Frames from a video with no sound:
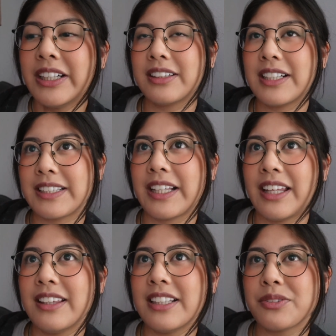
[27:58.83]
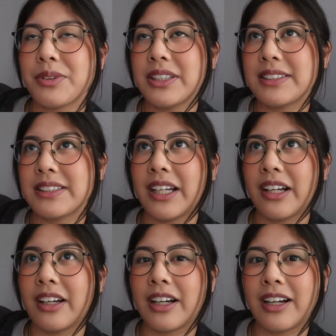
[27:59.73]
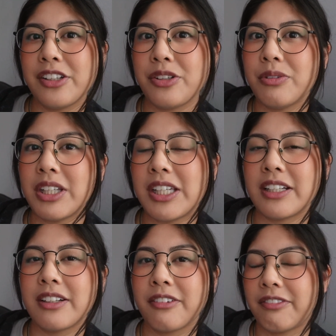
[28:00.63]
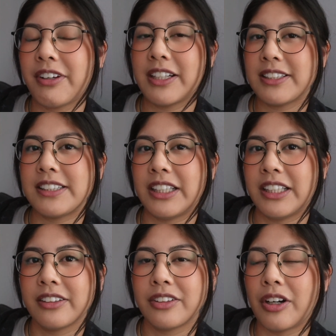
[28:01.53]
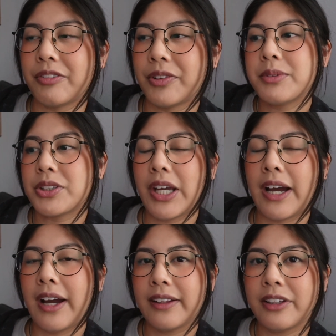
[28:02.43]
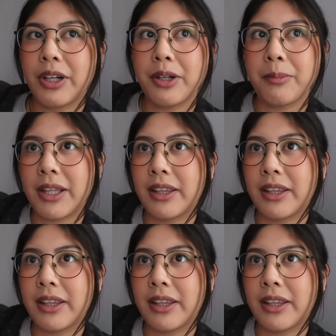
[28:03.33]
because I think this one is like a unique fantasy novel. So yeah, highly recommend